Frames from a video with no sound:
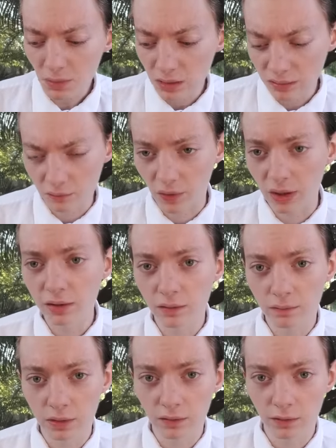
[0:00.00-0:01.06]

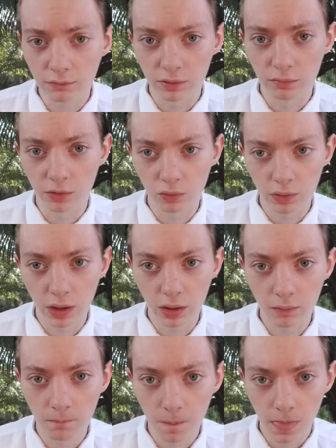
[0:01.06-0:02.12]
divisiveness there is
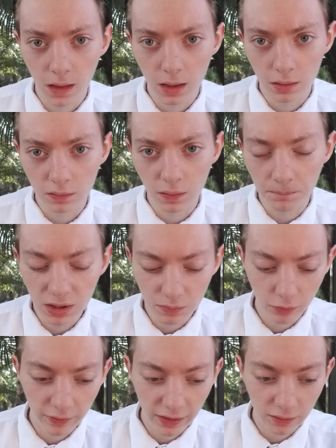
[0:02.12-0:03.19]
between the
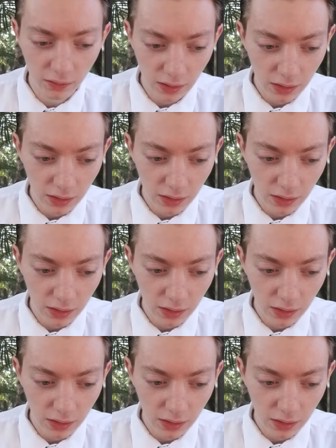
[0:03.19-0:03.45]
people that,